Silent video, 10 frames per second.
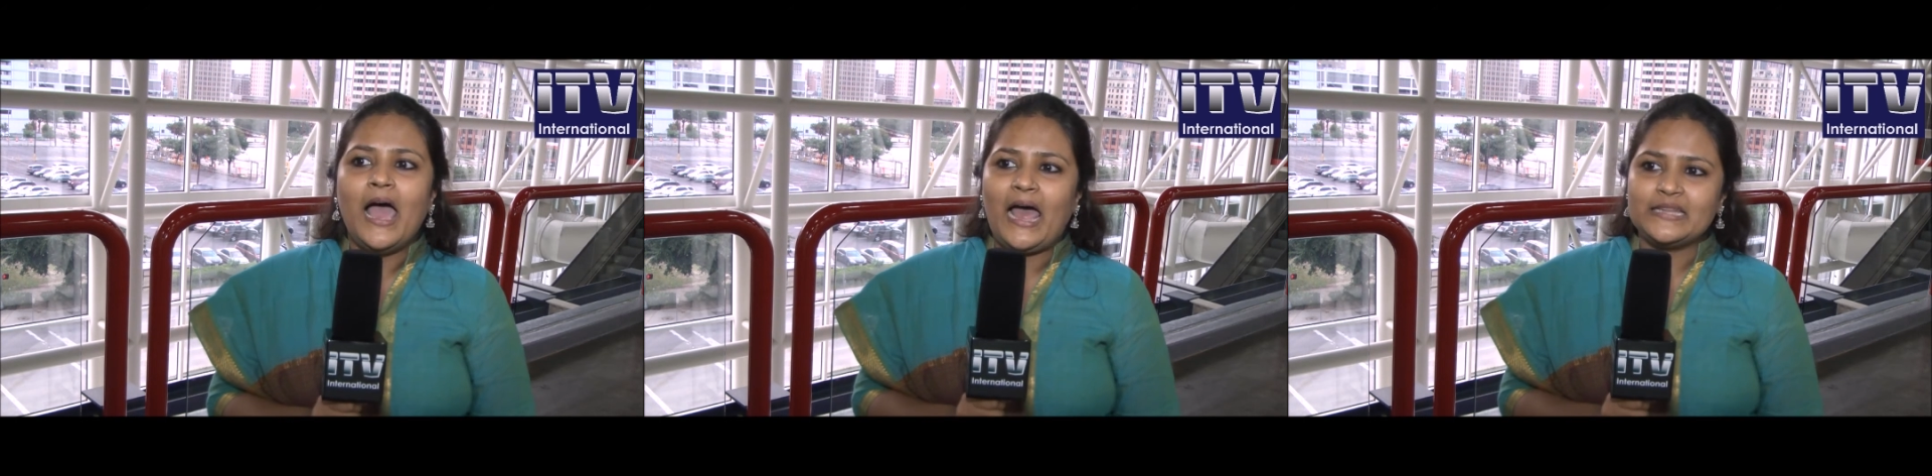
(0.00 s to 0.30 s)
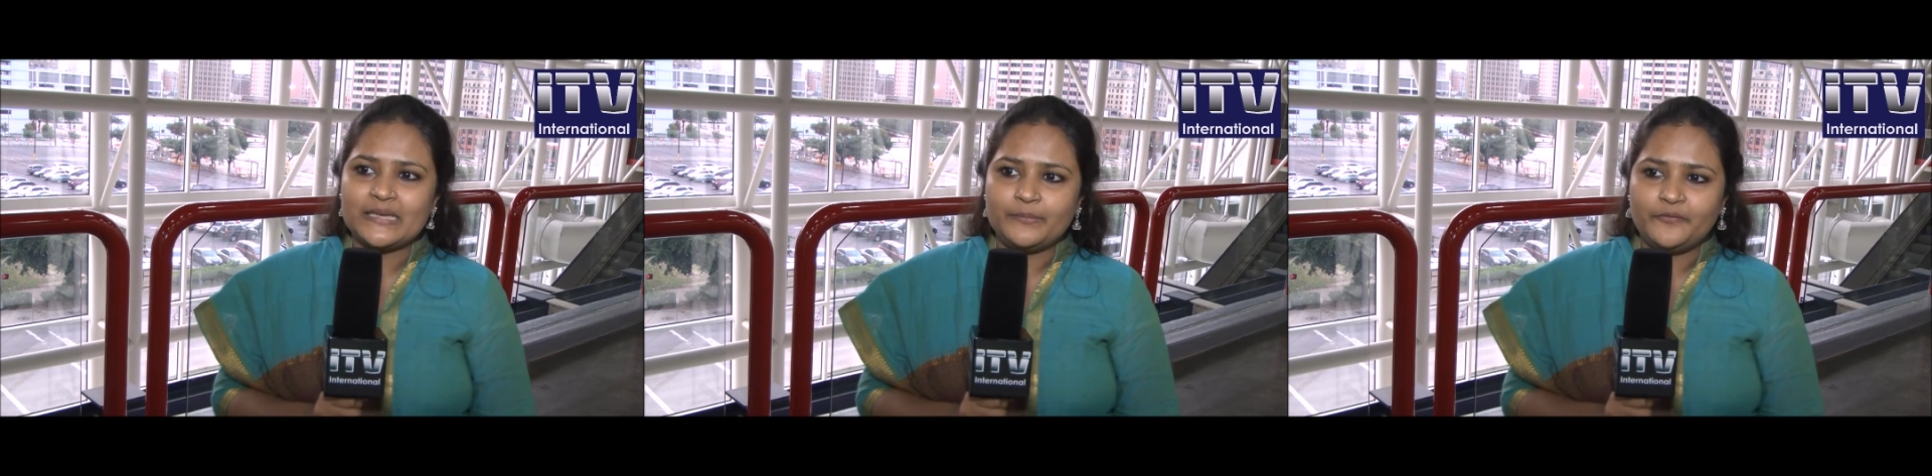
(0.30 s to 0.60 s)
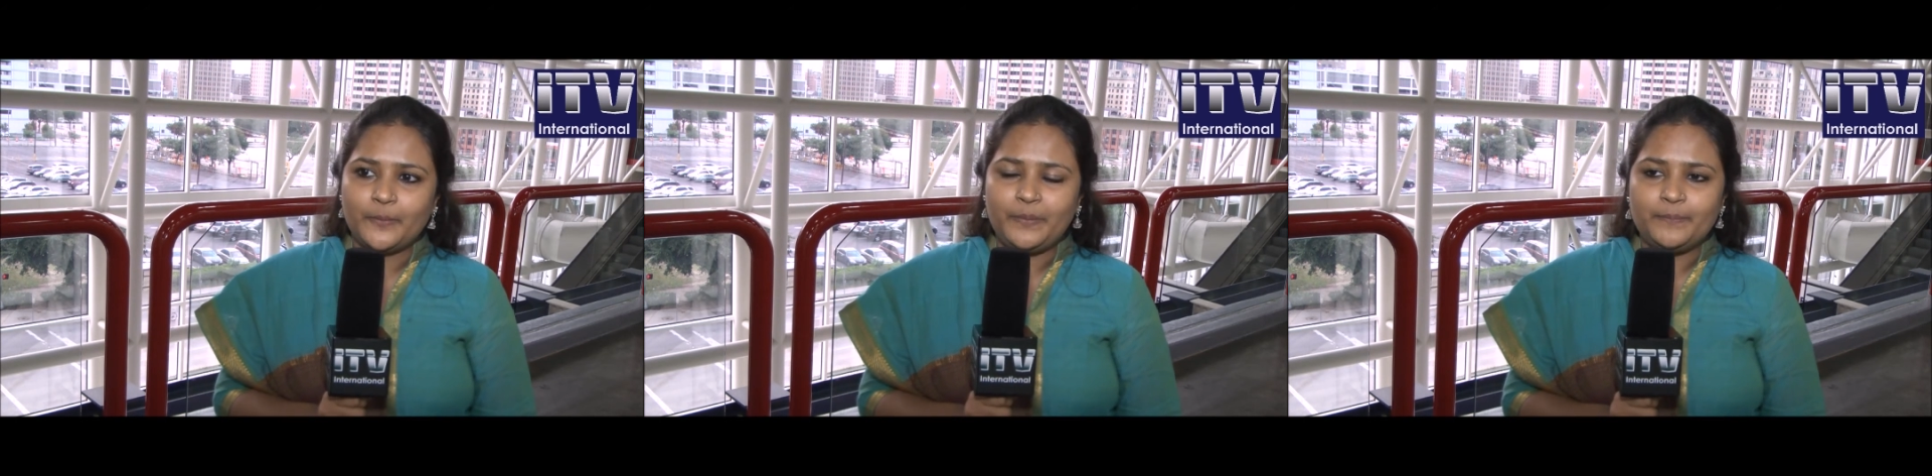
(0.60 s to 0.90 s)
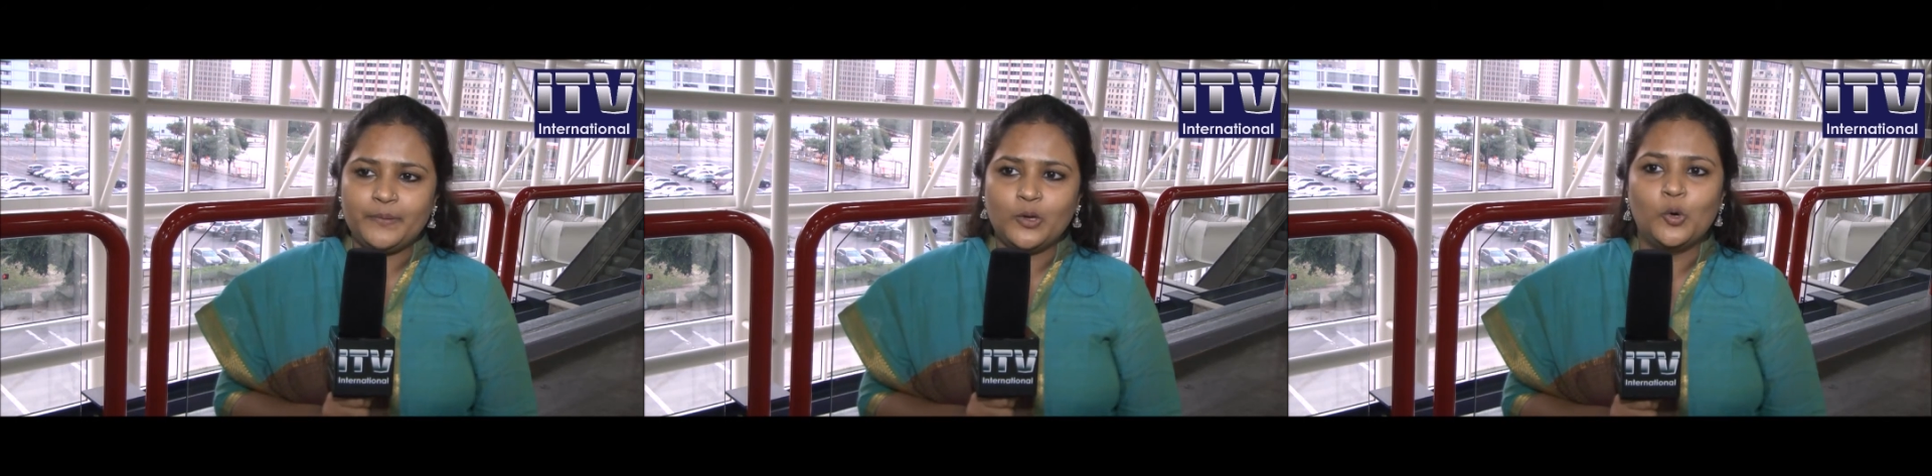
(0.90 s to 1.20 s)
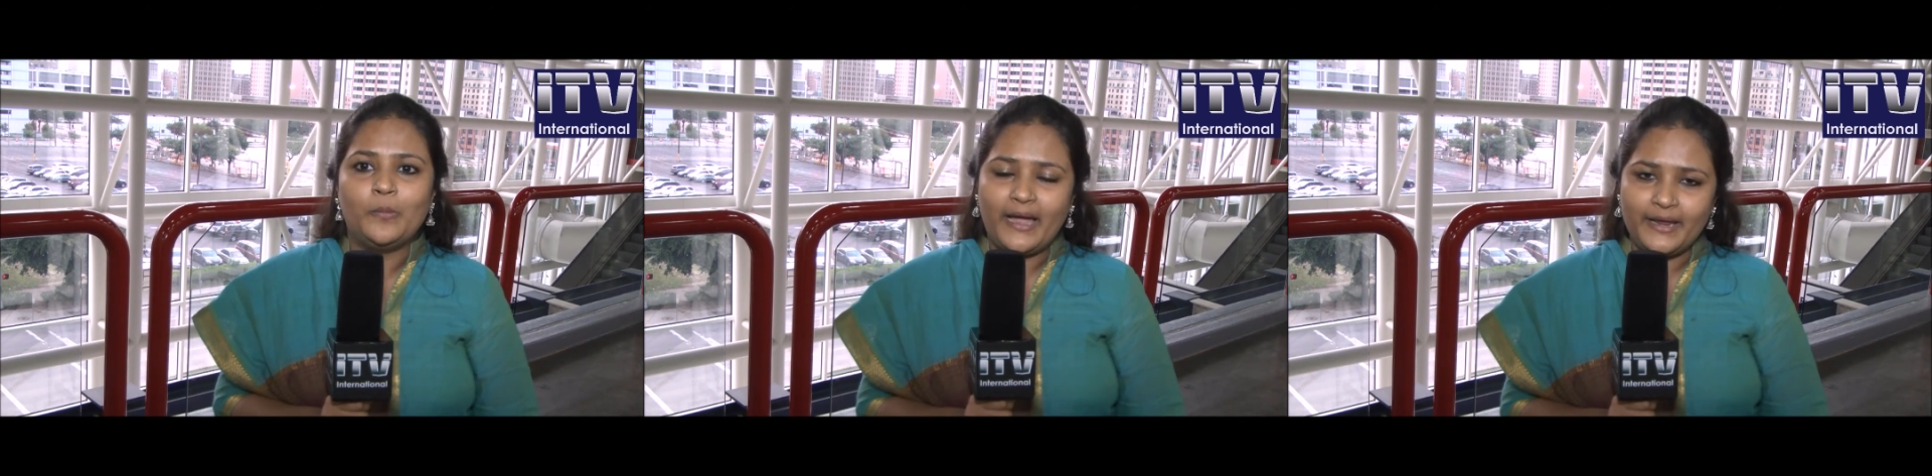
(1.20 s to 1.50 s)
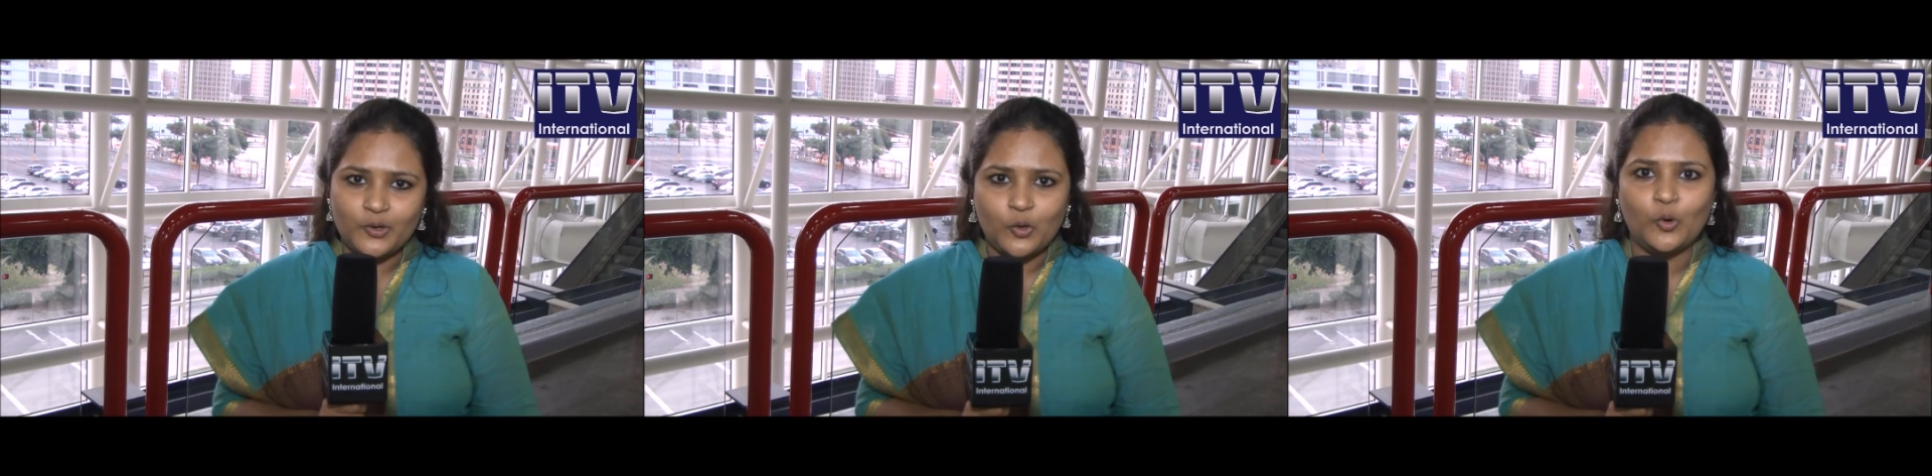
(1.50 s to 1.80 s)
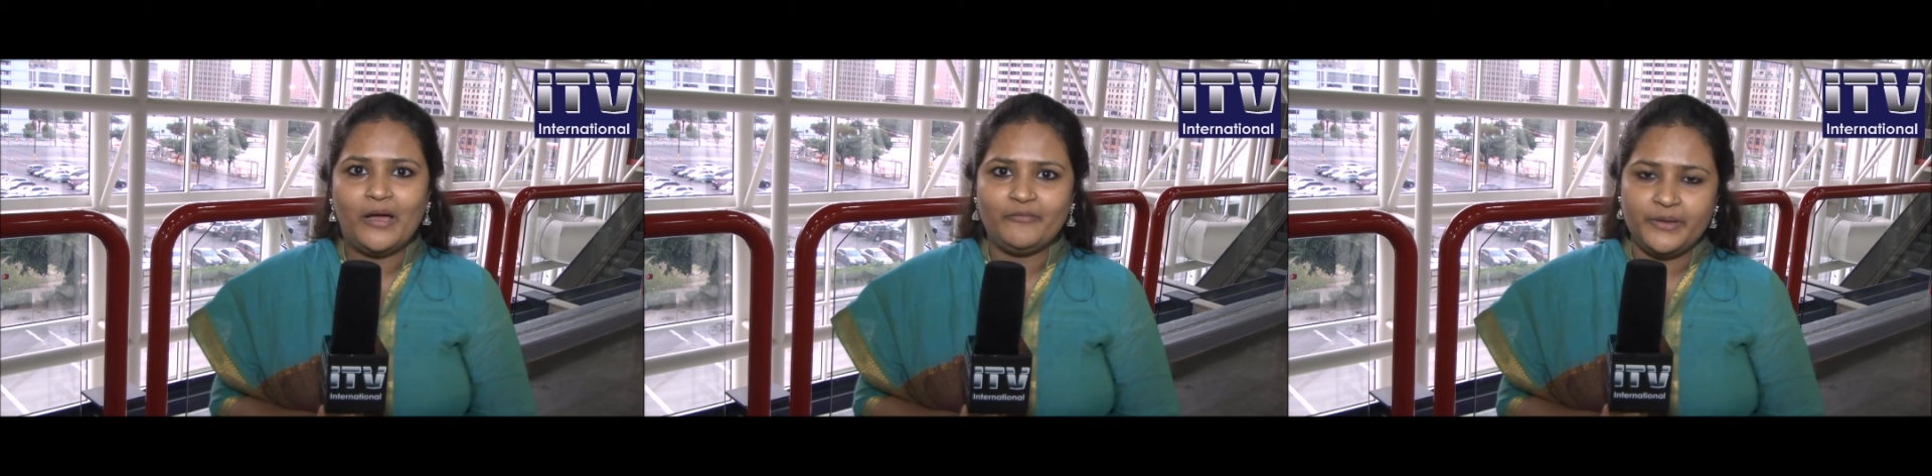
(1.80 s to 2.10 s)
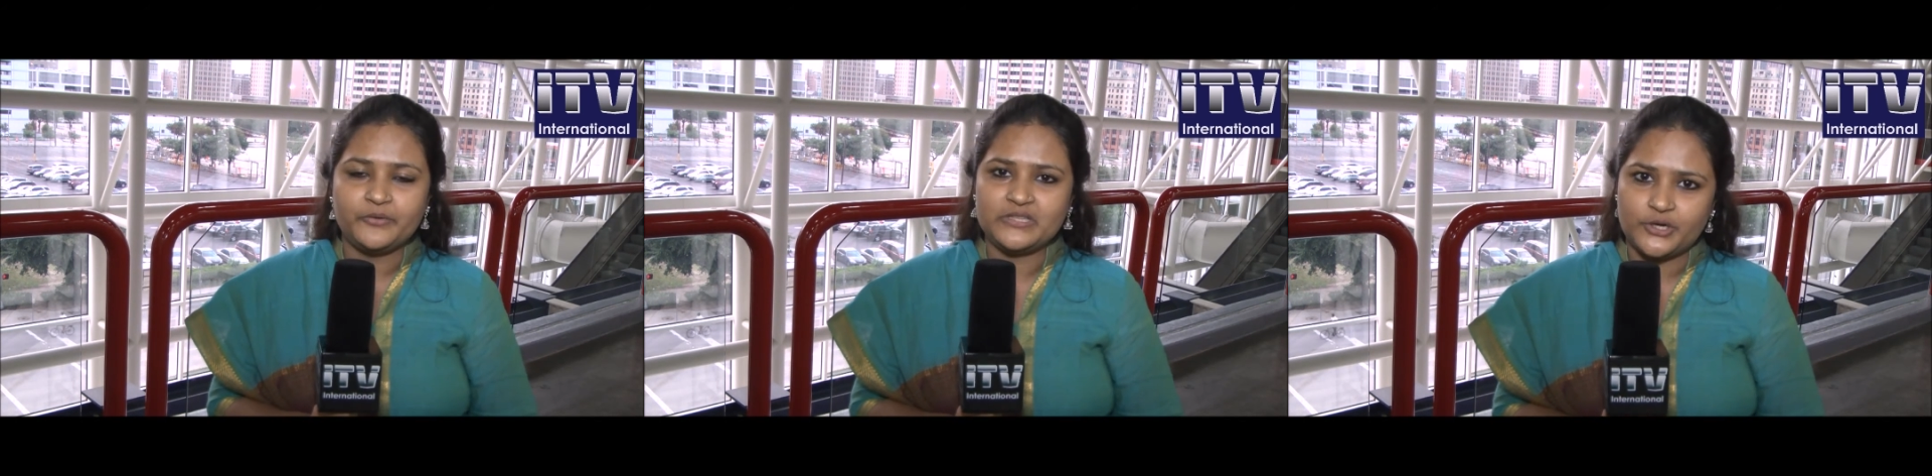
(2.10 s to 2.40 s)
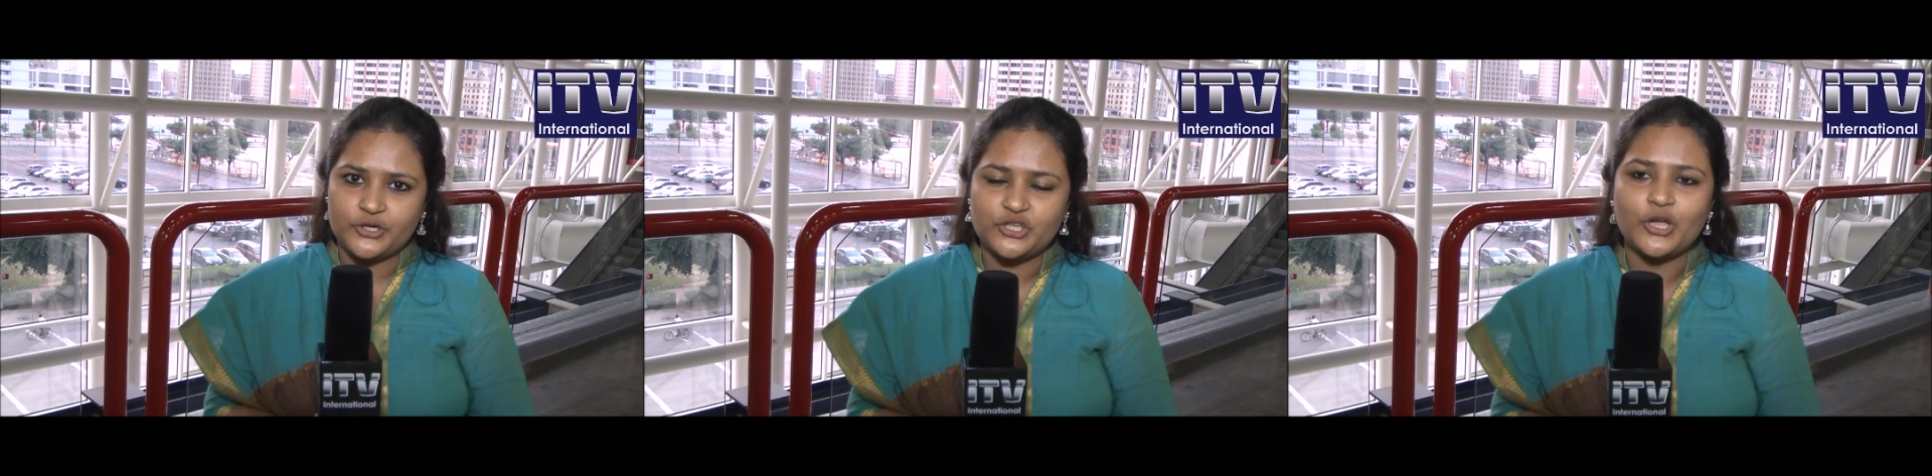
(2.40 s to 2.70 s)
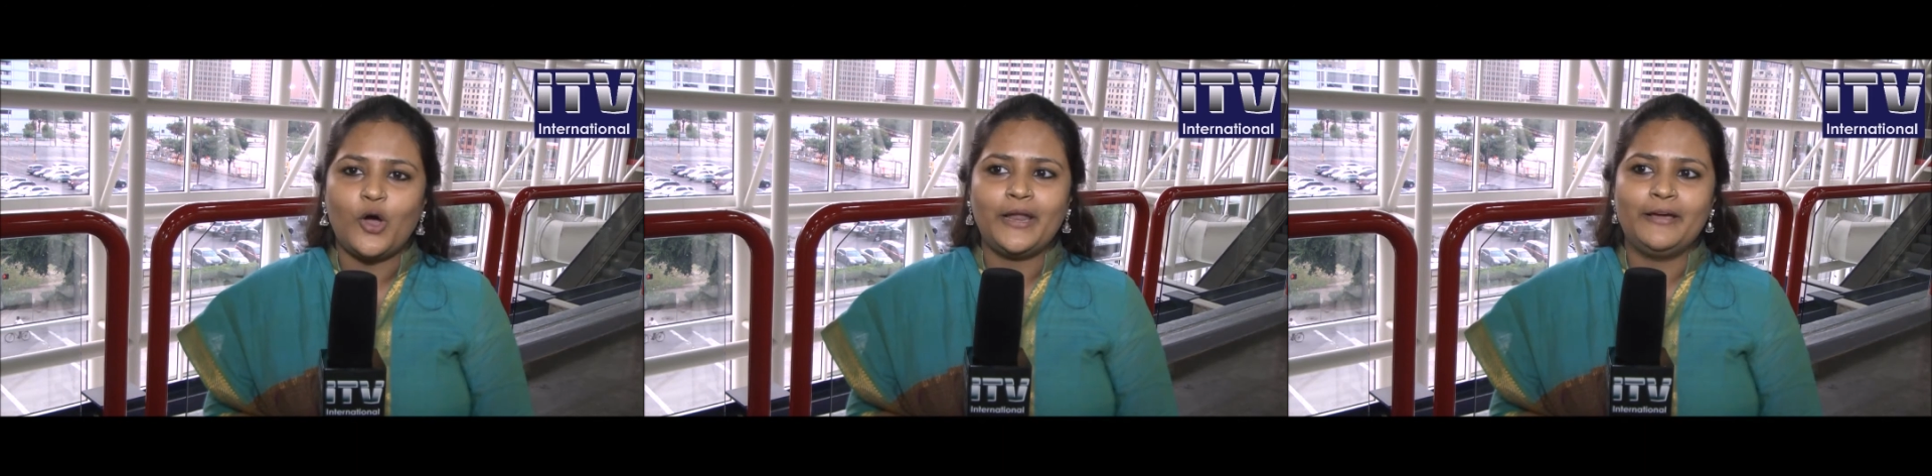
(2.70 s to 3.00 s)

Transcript: And some of the people whom I know, whom I've been researching on,